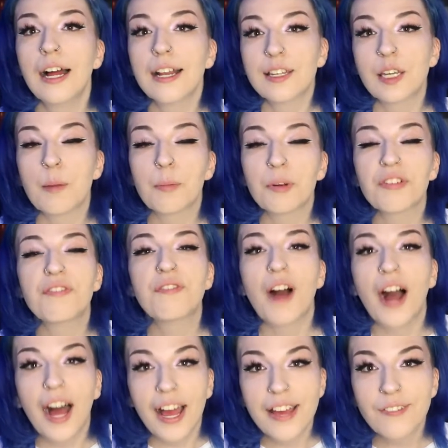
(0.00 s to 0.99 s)
Number
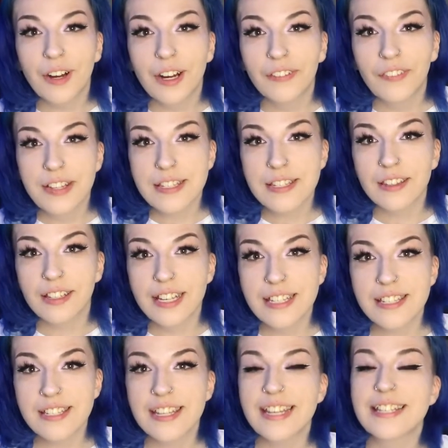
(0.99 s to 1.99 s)
5 on this
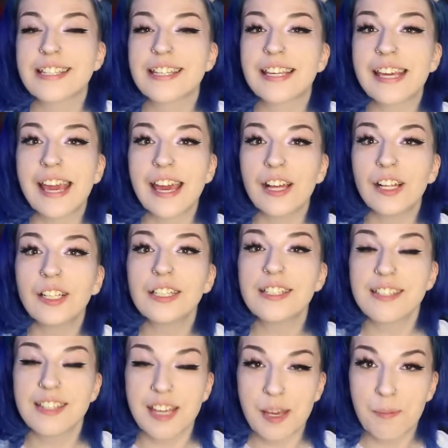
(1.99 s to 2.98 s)
list is Kill
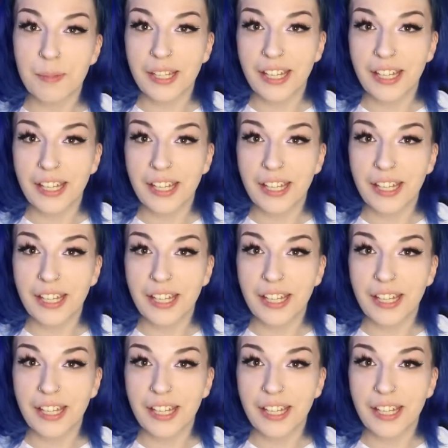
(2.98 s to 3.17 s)
Team